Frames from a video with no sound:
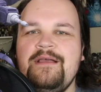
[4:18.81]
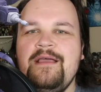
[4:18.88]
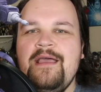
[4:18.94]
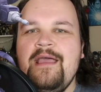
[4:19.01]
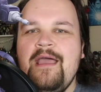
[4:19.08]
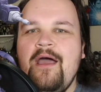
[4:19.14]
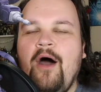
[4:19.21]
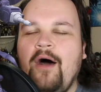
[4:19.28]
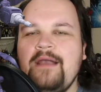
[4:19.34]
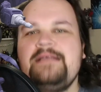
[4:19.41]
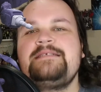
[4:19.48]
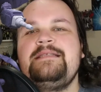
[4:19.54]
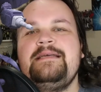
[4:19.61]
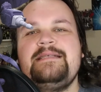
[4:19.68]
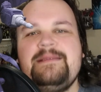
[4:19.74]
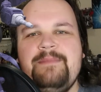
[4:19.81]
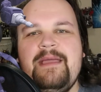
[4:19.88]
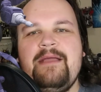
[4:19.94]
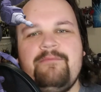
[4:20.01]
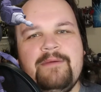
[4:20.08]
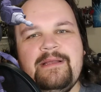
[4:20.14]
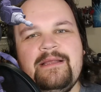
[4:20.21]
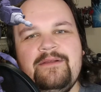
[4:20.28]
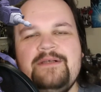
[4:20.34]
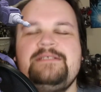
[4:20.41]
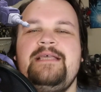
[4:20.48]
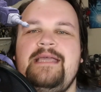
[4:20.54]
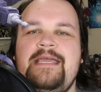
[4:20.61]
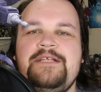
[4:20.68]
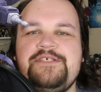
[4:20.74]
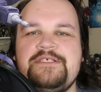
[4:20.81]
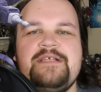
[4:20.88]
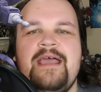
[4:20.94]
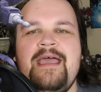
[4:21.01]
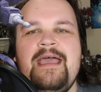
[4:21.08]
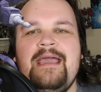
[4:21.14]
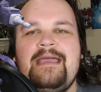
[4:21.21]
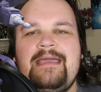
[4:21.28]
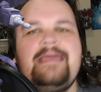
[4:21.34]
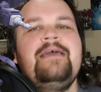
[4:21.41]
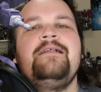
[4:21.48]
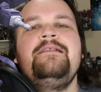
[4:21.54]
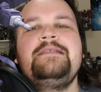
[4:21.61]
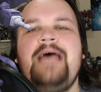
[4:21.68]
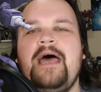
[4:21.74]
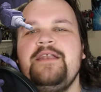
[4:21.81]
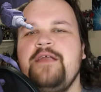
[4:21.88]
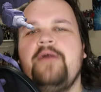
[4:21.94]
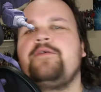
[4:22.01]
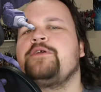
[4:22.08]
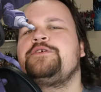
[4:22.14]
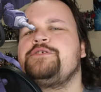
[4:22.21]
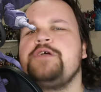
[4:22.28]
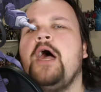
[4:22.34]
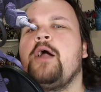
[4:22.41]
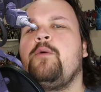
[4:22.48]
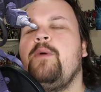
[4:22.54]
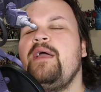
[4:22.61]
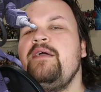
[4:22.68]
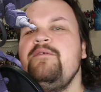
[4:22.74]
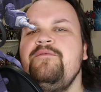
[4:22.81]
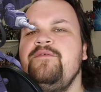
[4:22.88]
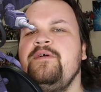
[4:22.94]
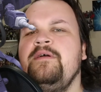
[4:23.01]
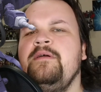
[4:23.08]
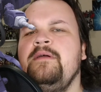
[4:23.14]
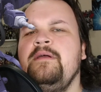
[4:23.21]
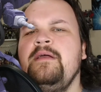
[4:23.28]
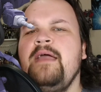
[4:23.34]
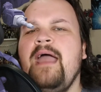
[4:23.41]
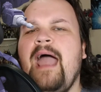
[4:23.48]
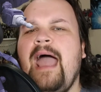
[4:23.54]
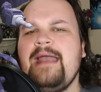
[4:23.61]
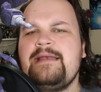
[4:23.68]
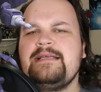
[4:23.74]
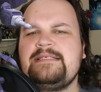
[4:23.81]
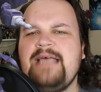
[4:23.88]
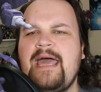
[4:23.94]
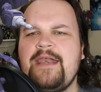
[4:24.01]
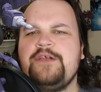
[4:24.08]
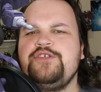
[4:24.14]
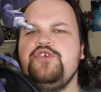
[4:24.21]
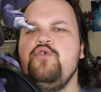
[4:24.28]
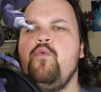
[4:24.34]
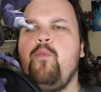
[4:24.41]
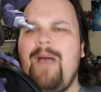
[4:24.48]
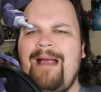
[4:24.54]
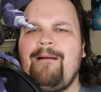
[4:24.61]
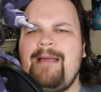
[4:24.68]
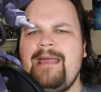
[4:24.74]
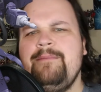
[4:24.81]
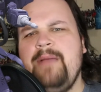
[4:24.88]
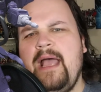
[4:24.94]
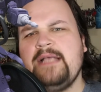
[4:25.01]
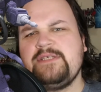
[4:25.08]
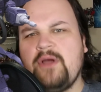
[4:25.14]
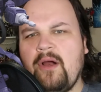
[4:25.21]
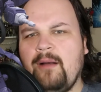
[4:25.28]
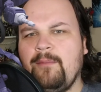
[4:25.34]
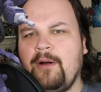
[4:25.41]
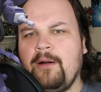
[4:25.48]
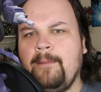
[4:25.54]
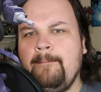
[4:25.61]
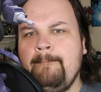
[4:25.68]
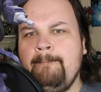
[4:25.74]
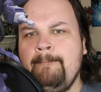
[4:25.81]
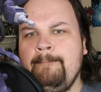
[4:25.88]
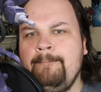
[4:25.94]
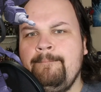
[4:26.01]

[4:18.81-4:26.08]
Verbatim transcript: And honestly, to me, it really looks like he just killed another Shockwave and decided to wear him as armor,